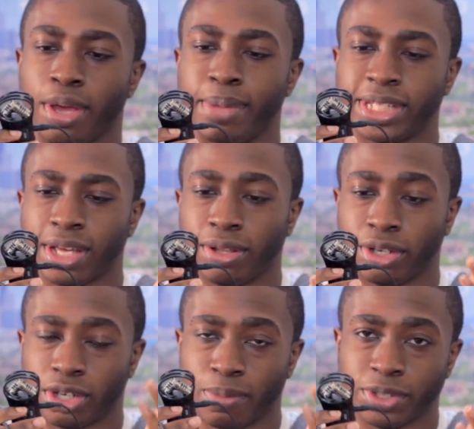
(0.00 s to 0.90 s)
It may sound a
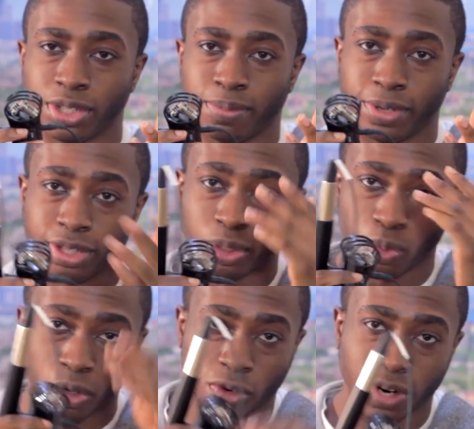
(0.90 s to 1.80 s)
little cumbersome, but this
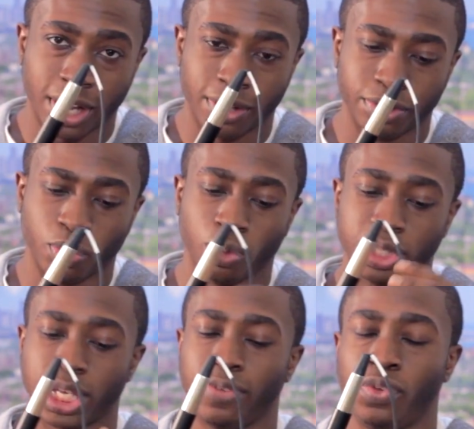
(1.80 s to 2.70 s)
workaround will
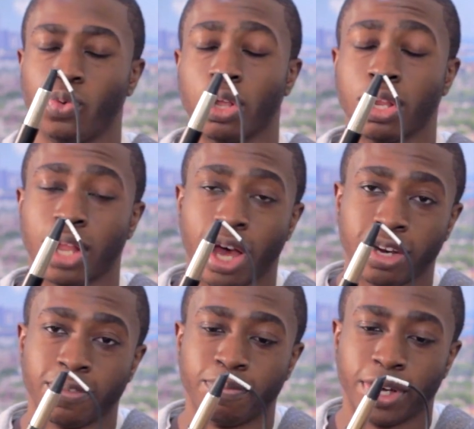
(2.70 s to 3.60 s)
save you a
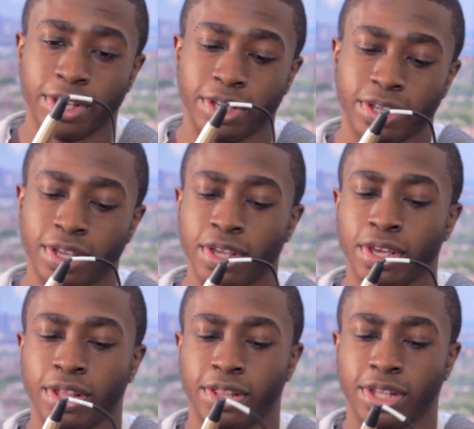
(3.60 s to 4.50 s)
lot of money
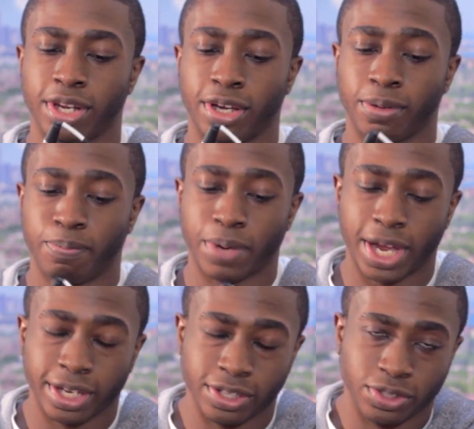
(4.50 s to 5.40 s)
than
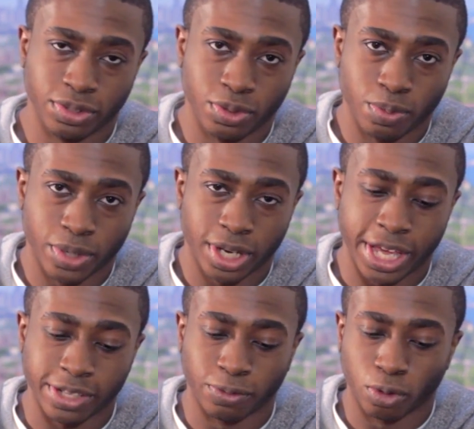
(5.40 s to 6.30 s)
buying the Zoom
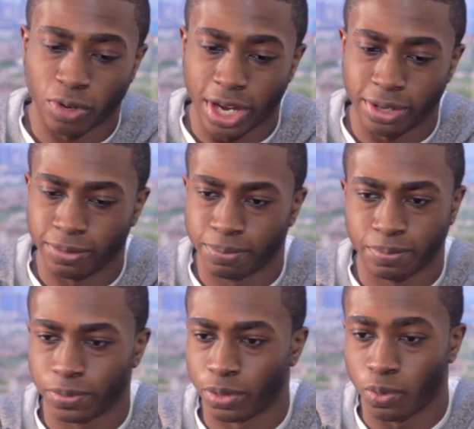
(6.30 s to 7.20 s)
H4n
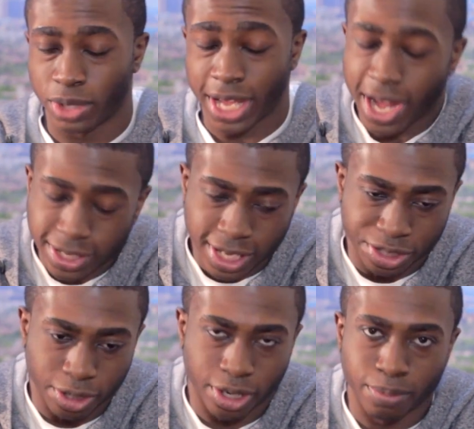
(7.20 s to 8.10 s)
that has
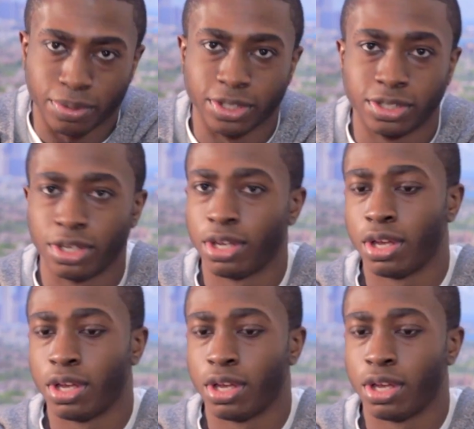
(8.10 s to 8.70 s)
XLR inputs.